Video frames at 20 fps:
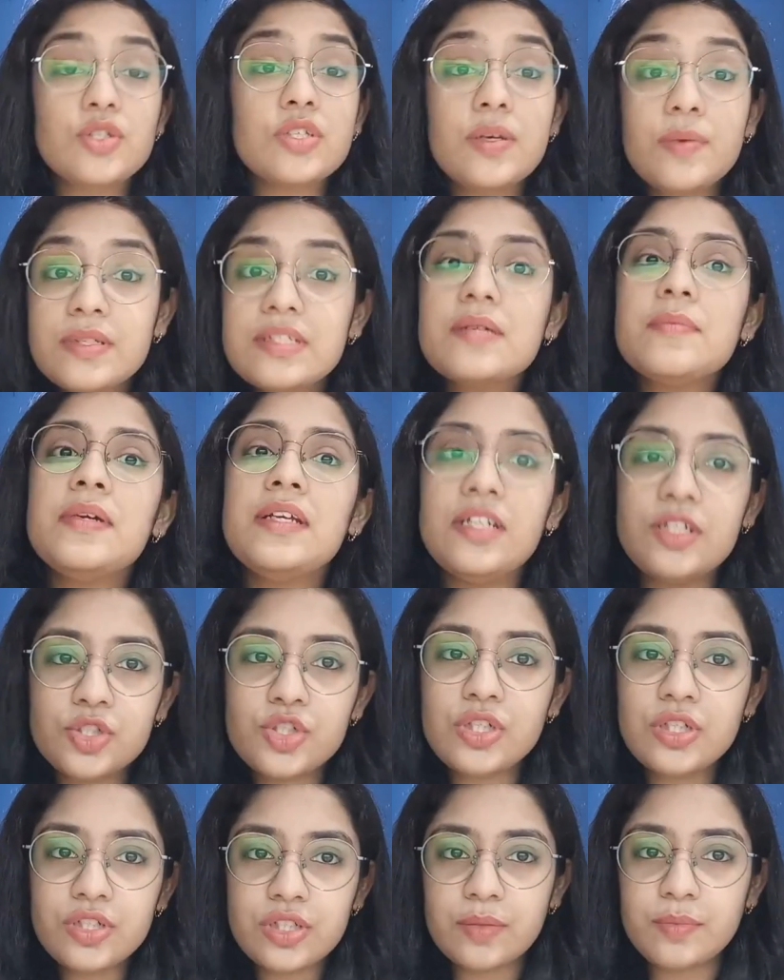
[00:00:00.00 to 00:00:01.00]
So there was some
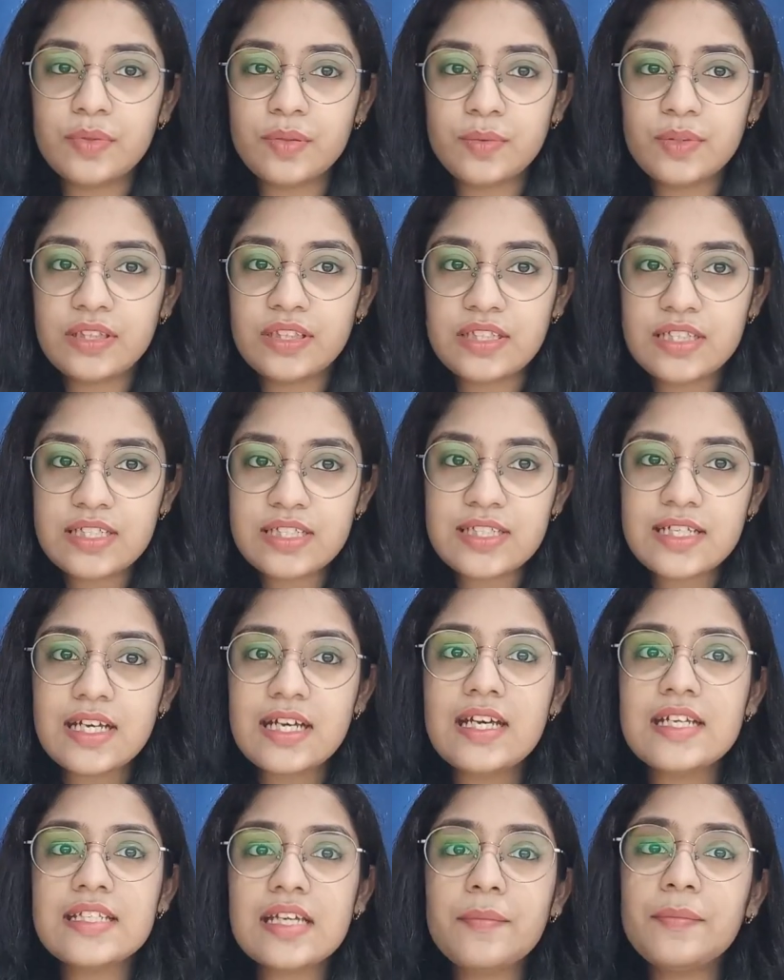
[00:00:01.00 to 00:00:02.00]
initial trouble with this.
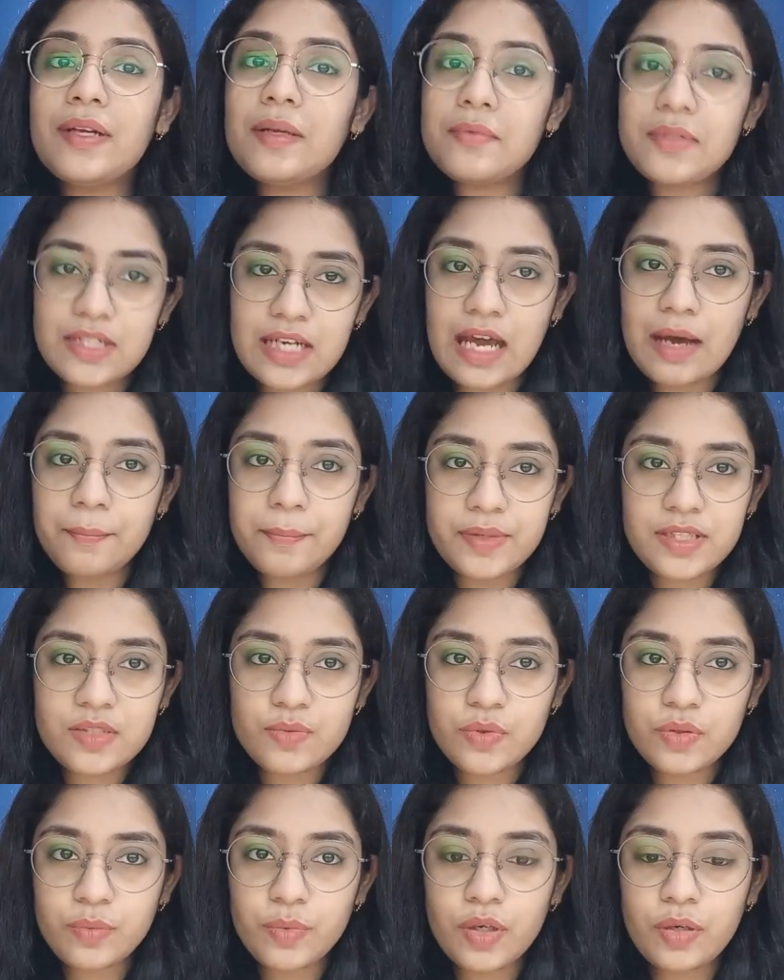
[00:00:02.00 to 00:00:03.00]
Sometimes it happens
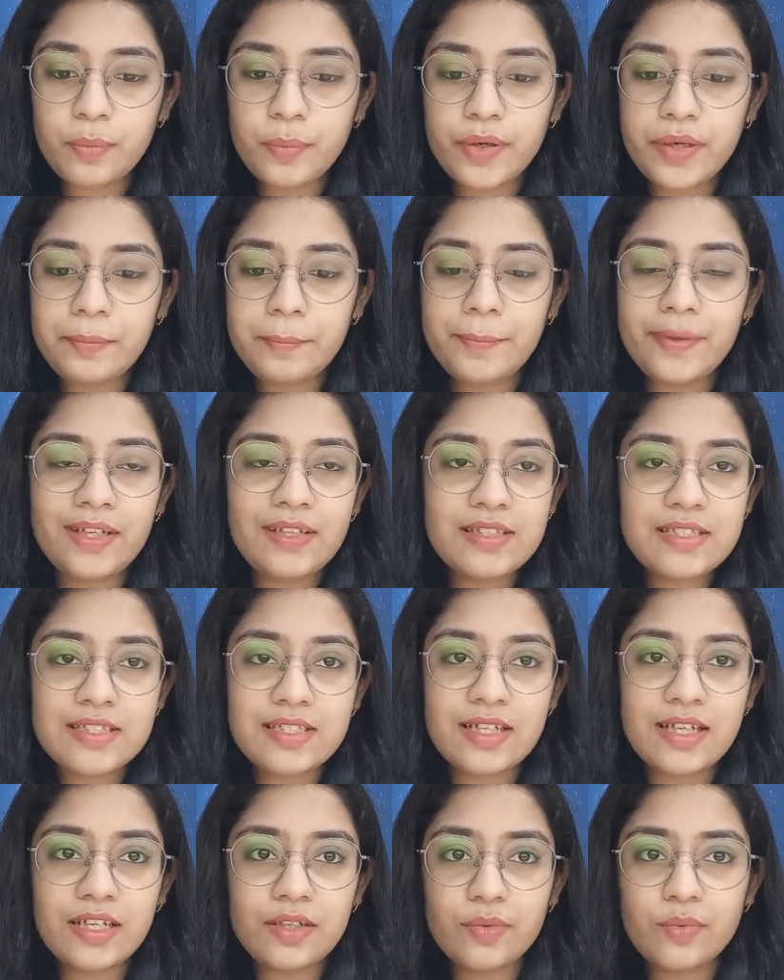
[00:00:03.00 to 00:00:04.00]
with ballpoint pens
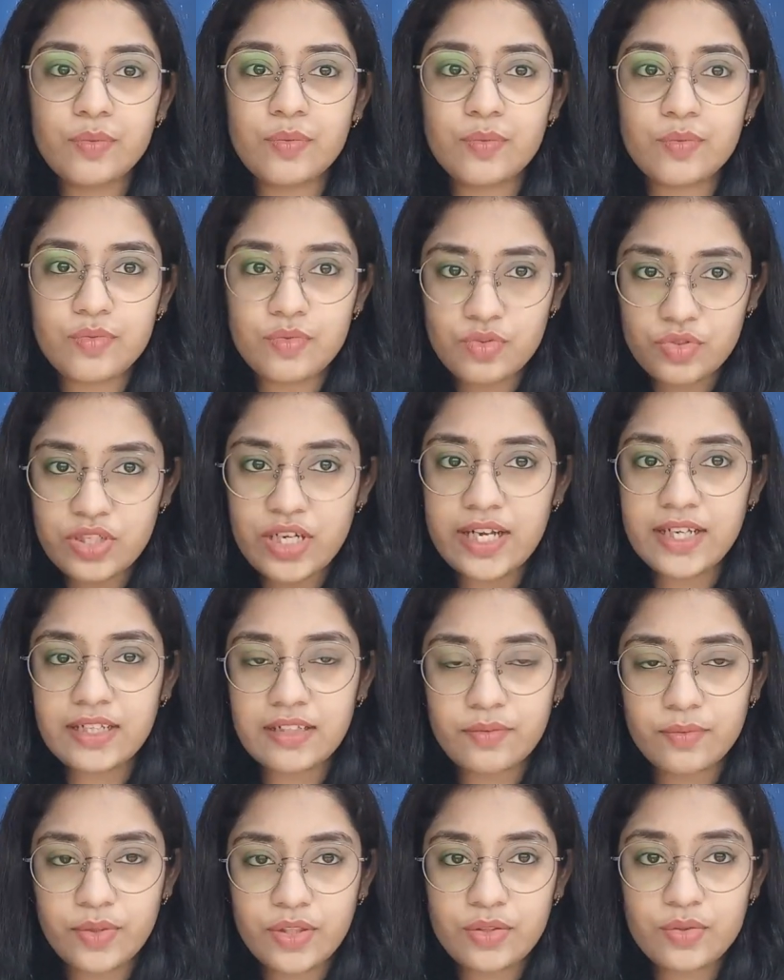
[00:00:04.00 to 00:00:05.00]
that
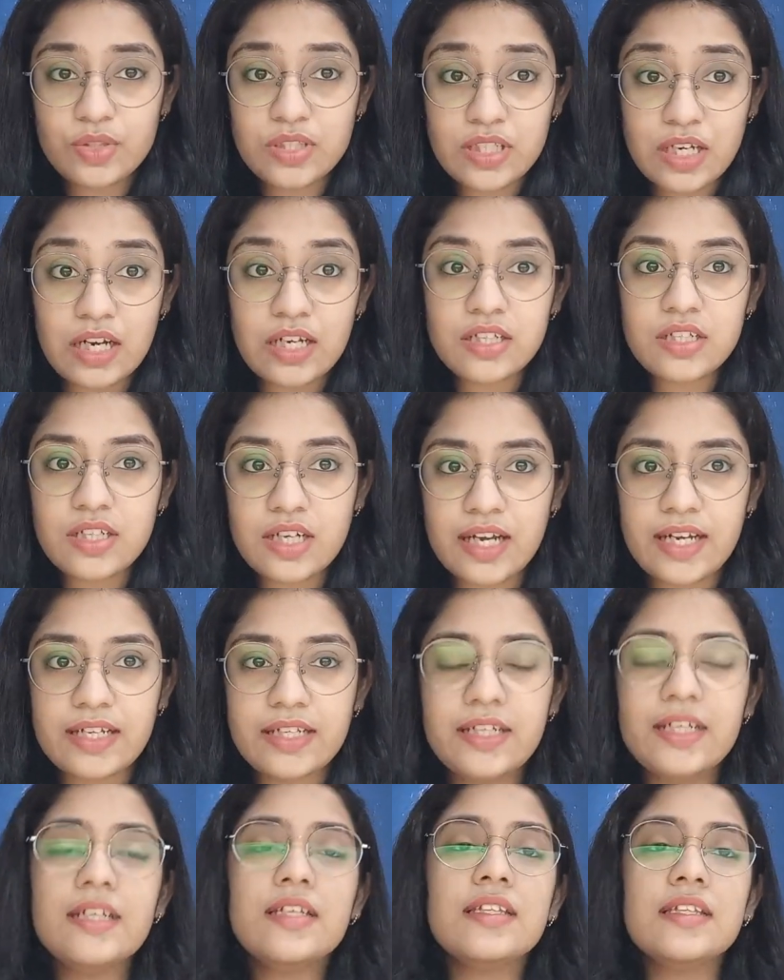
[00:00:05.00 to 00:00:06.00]
right when you start
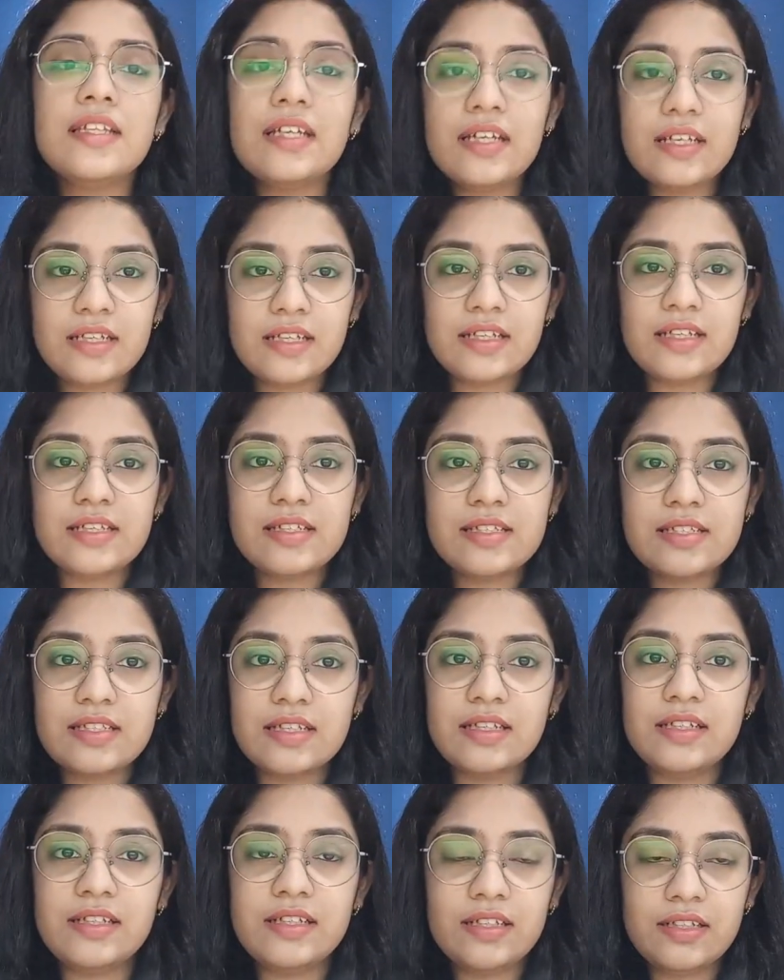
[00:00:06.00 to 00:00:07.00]
writing, there is
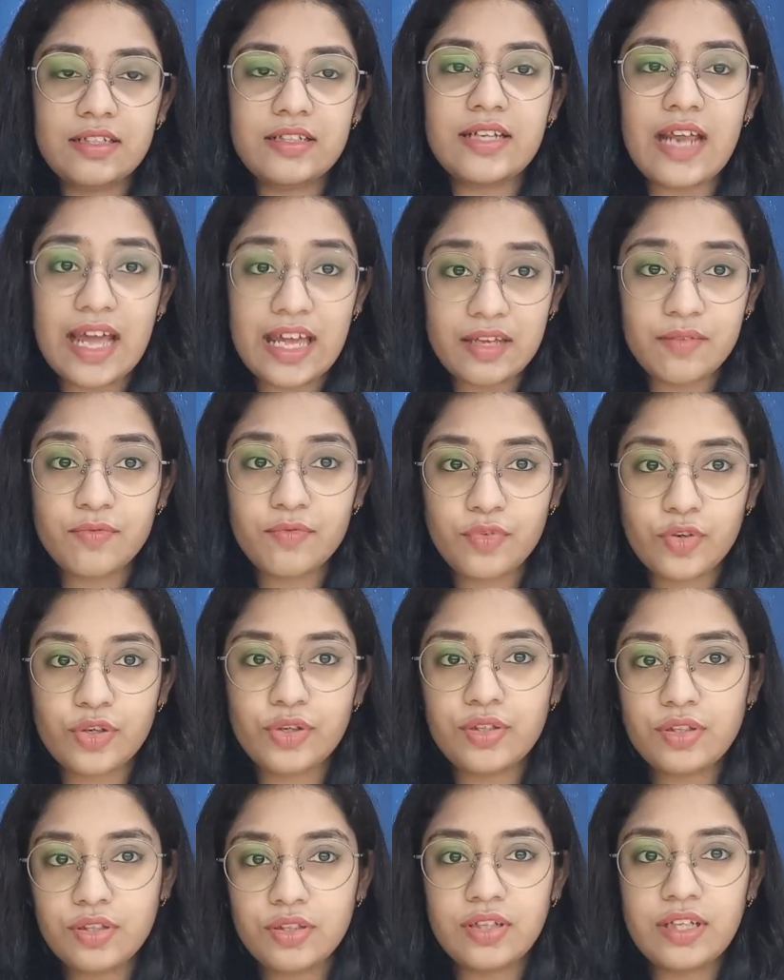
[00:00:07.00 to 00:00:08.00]
a little time for
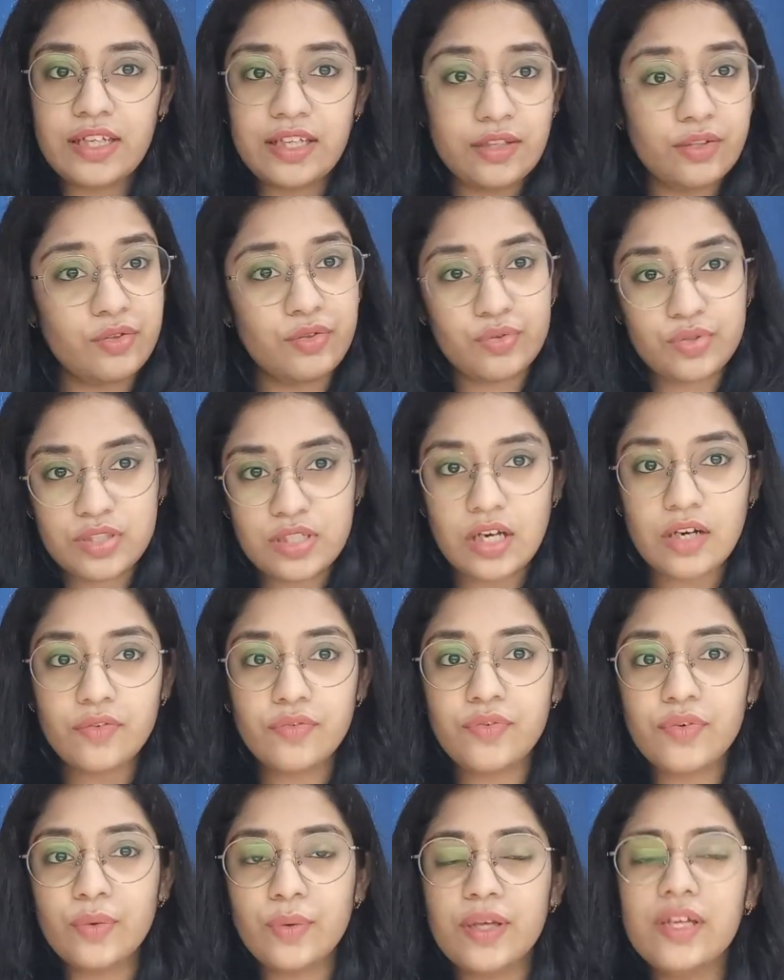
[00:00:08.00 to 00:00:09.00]
the ink to start
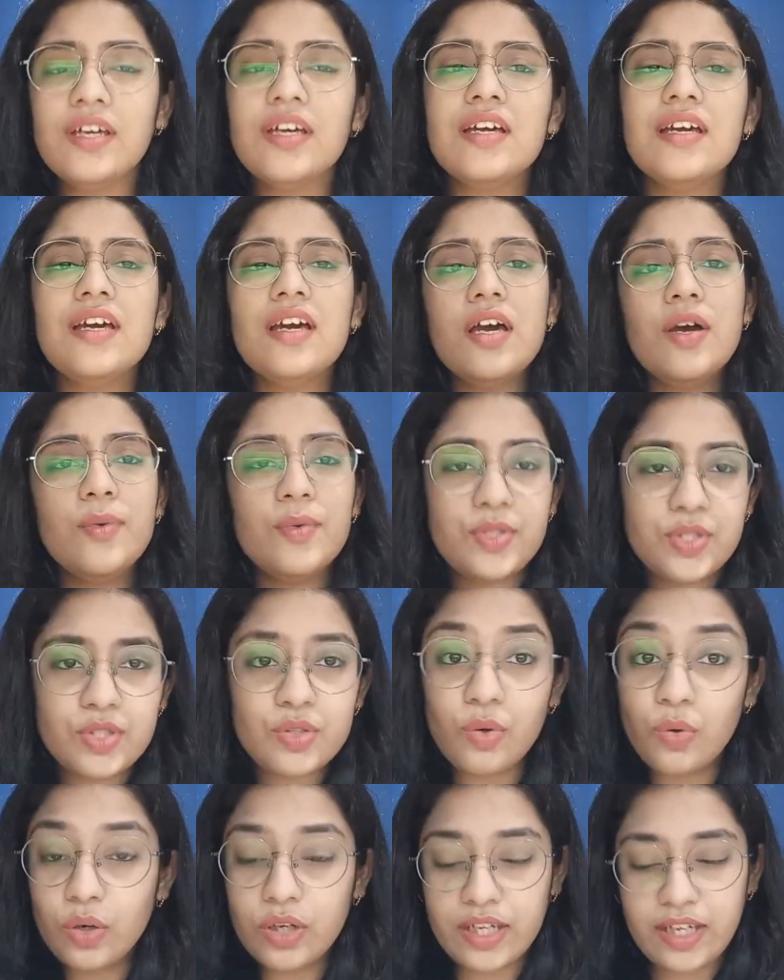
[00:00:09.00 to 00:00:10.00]
flowing, which is
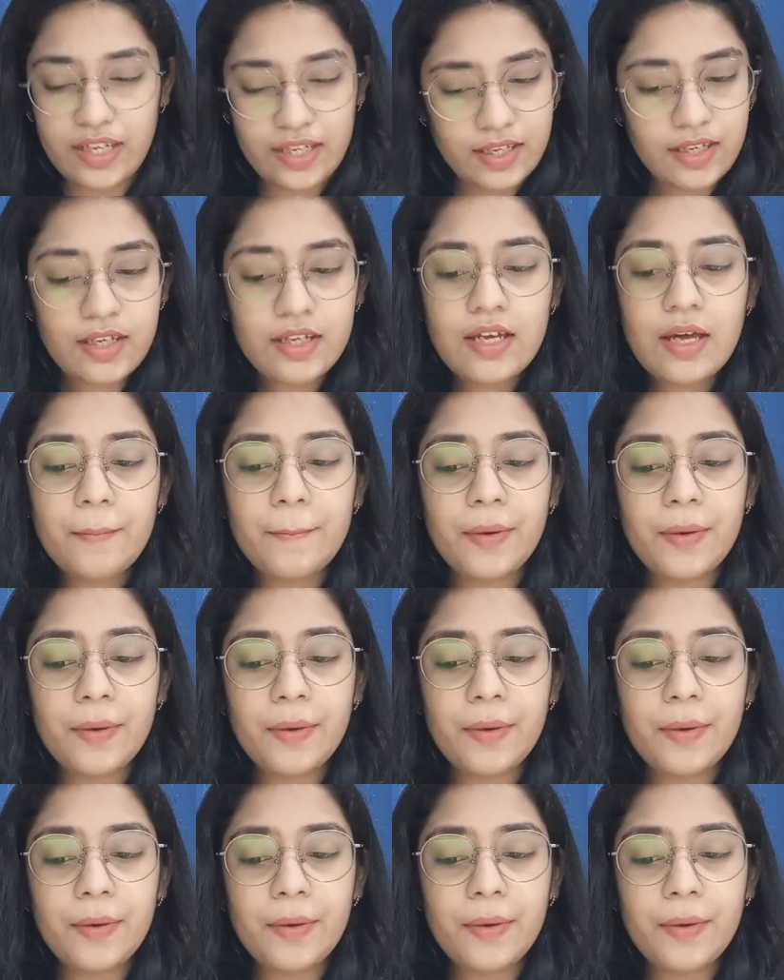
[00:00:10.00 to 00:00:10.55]
okay.